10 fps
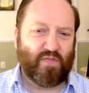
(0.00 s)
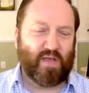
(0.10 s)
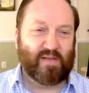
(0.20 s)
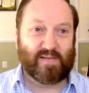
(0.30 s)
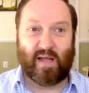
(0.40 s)

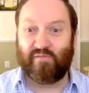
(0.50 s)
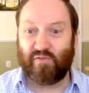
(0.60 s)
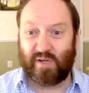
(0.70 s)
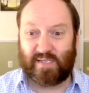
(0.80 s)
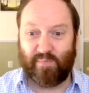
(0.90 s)
things like,
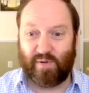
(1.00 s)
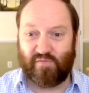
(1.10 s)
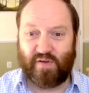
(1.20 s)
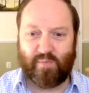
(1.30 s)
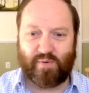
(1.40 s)
for example,
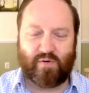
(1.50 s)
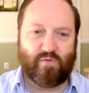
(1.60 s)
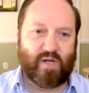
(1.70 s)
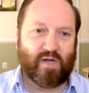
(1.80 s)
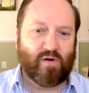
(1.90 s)
a fingerprint
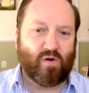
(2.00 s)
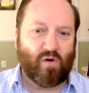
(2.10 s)
reader